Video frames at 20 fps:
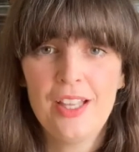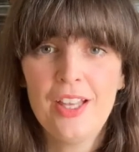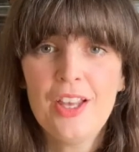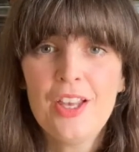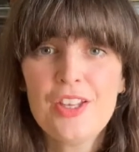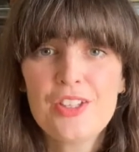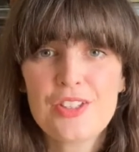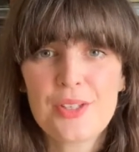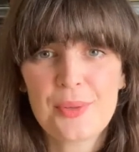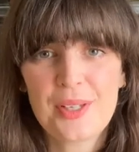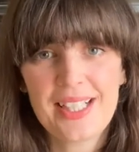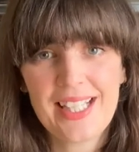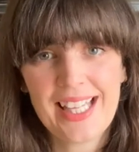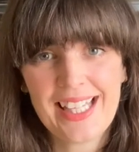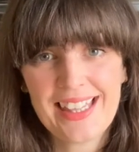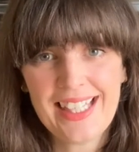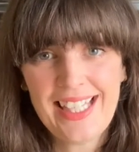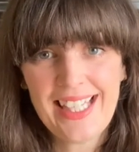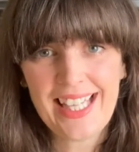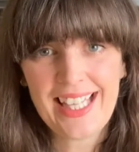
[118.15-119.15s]
So click the
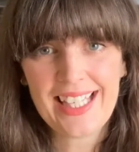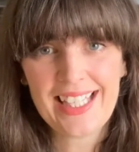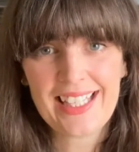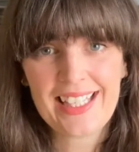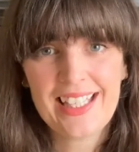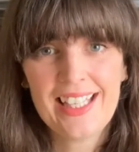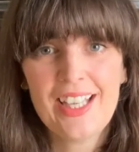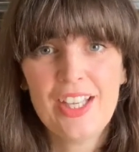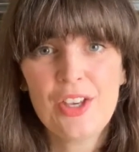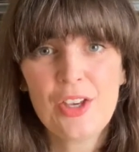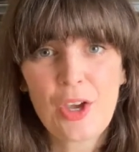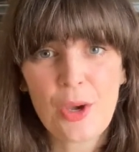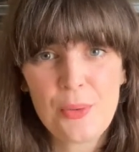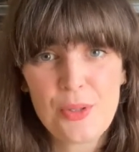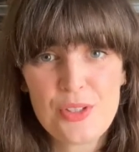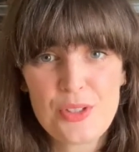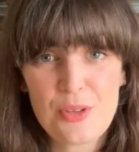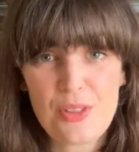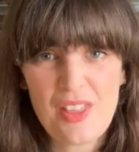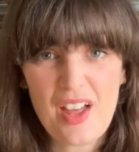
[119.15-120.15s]
link, go and
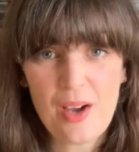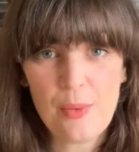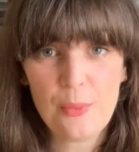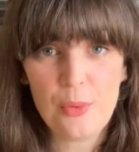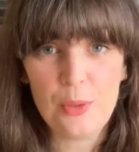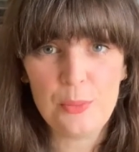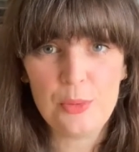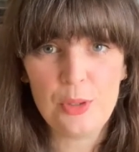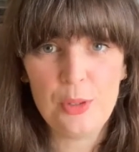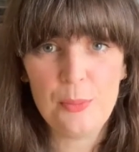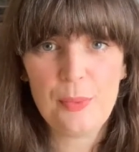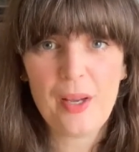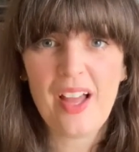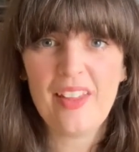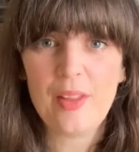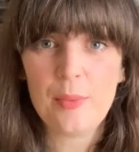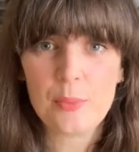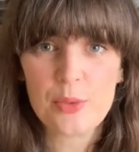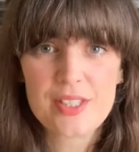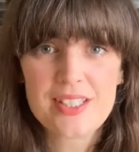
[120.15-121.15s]
do that warm-up, and then
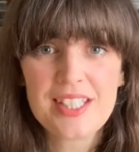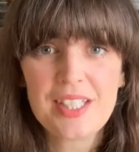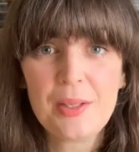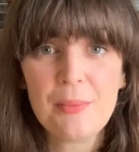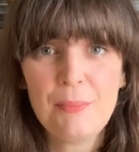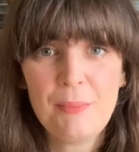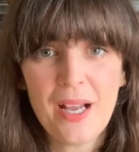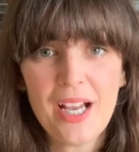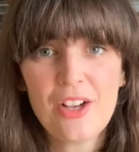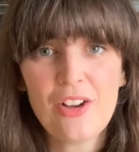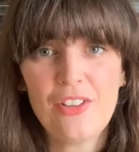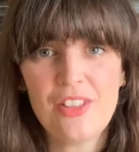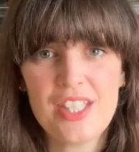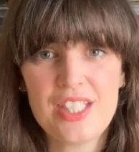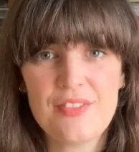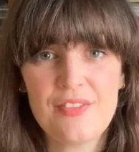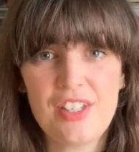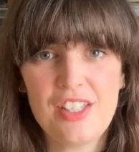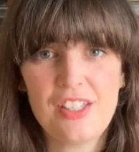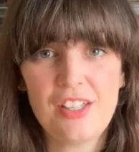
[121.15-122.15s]
we'll see you back on this
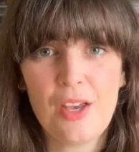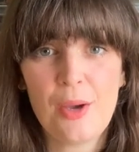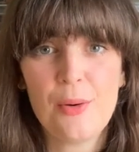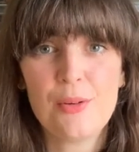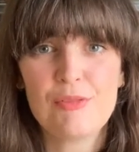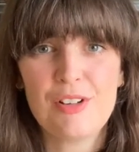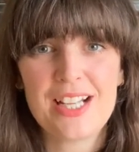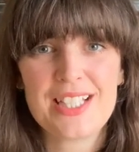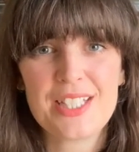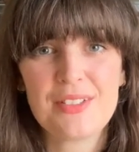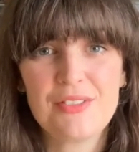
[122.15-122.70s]
video ready for